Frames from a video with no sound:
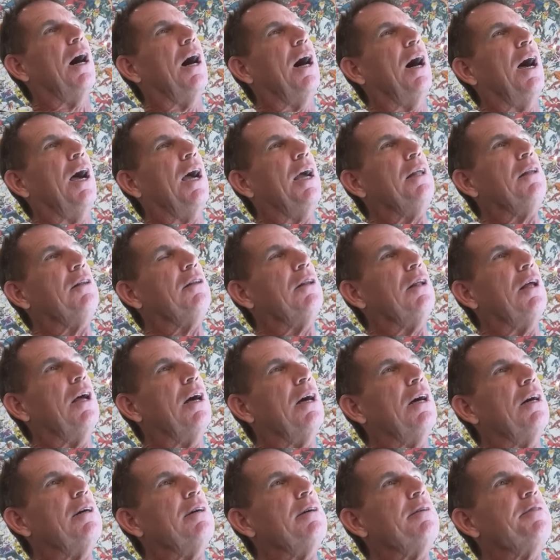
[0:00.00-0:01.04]
I
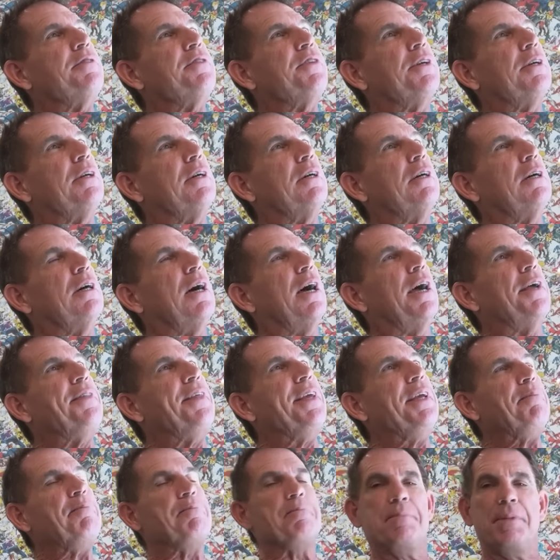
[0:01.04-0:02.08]
loved. I
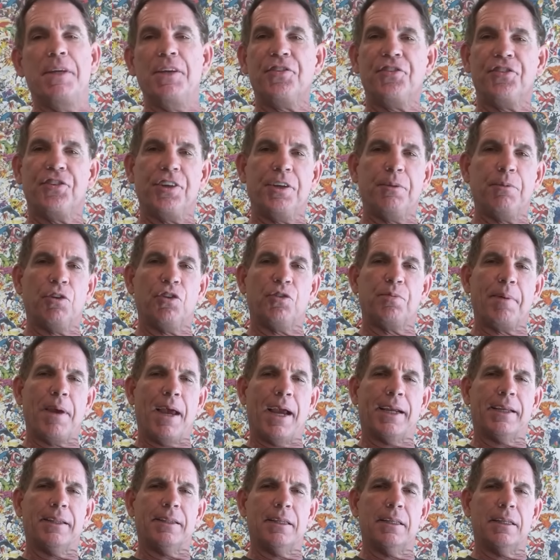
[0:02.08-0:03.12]
think Missy was
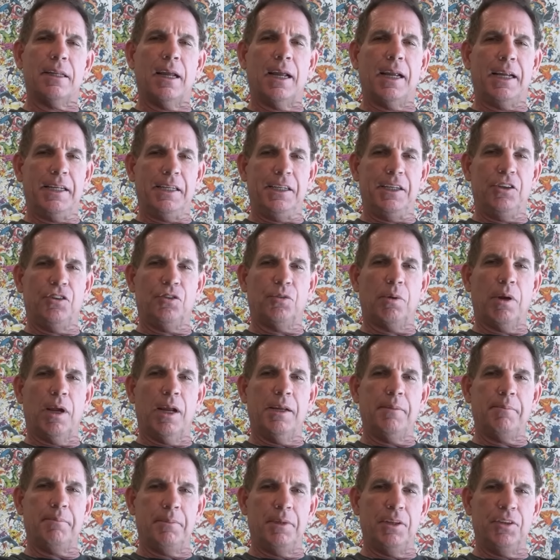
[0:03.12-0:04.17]
back in the '90s, right?